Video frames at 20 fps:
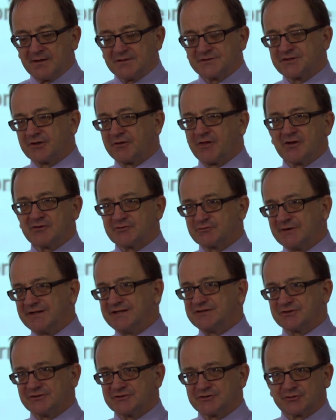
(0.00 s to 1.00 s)
So those
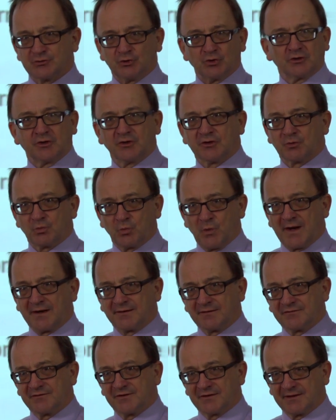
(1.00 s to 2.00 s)
regions, Auckland,
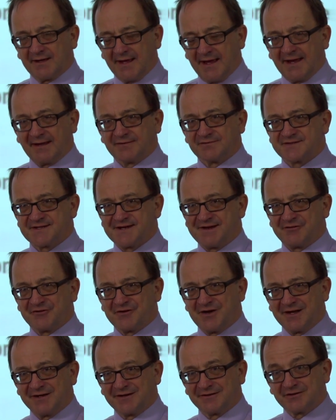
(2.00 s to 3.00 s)
Wellington and South
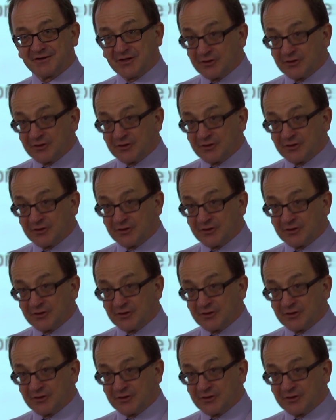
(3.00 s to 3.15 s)
Island,